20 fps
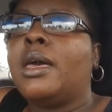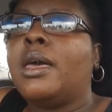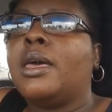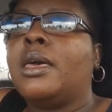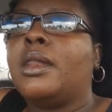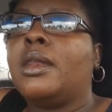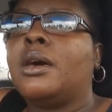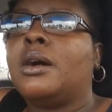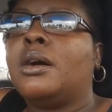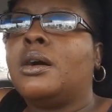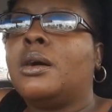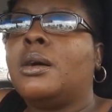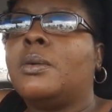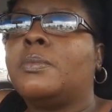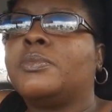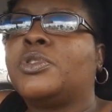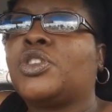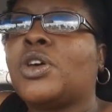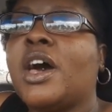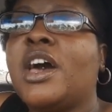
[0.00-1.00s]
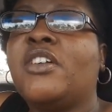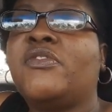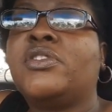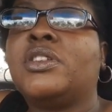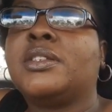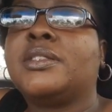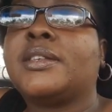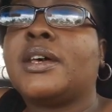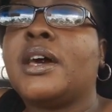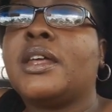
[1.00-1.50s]
And um so I
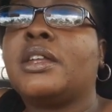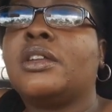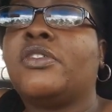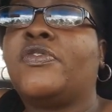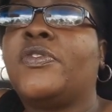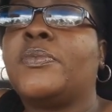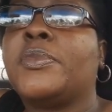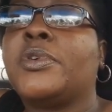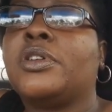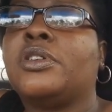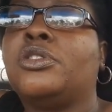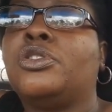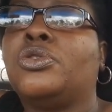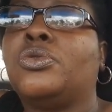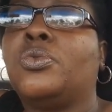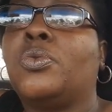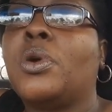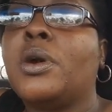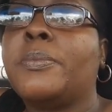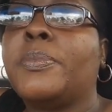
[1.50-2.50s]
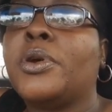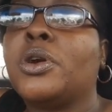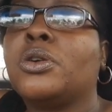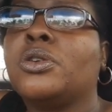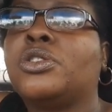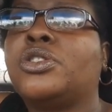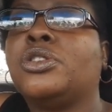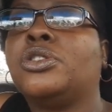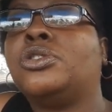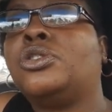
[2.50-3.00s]
haven't decided if I'm gonna do one
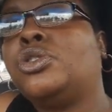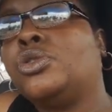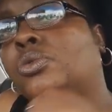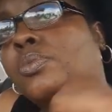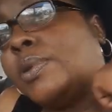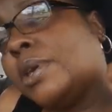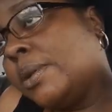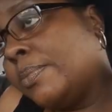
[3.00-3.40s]
person, two